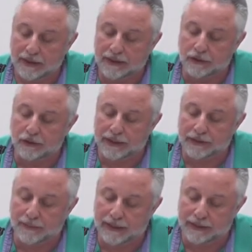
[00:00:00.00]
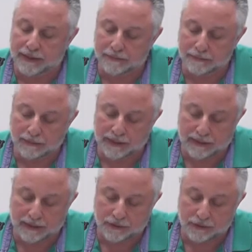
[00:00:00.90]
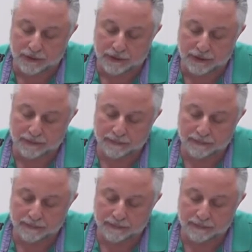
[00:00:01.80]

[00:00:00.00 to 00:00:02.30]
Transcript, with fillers: in a great many publications.